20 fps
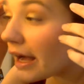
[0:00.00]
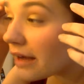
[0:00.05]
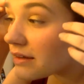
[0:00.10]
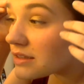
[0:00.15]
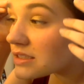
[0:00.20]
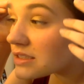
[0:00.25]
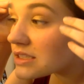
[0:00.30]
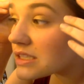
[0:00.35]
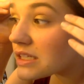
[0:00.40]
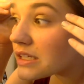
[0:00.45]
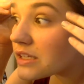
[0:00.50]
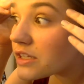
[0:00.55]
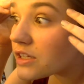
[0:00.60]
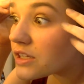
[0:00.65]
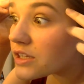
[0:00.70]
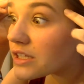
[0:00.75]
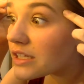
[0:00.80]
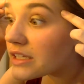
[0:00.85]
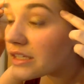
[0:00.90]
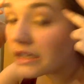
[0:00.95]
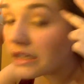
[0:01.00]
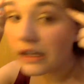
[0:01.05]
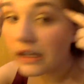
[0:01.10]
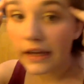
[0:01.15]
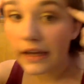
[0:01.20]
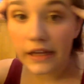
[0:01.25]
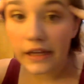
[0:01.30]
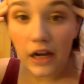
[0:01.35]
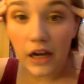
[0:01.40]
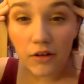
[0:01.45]
was either thinking
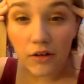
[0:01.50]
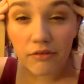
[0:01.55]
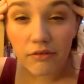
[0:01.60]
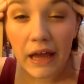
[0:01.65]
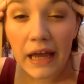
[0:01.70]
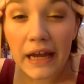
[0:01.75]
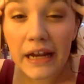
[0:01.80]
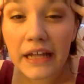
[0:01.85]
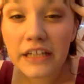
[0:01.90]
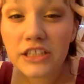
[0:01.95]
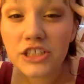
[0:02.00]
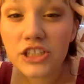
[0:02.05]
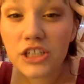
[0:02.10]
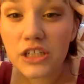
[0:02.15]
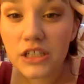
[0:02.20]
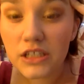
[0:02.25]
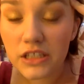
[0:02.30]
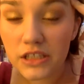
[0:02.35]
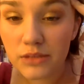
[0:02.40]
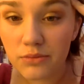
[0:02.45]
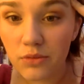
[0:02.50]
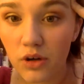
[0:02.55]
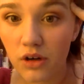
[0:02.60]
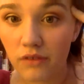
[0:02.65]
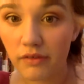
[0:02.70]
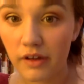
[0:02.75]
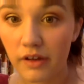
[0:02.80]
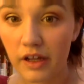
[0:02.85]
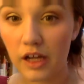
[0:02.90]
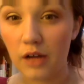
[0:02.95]
like a reddish, because it's more
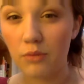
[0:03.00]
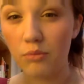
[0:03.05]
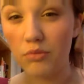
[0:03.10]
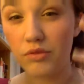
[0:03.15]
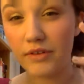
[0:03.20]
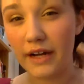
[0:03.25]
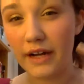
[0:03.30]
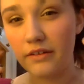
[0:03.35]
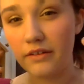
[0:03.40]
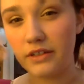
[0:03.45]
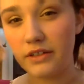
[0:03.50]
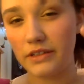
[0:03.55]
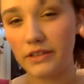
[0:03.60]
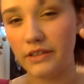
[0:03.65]
of like a brown,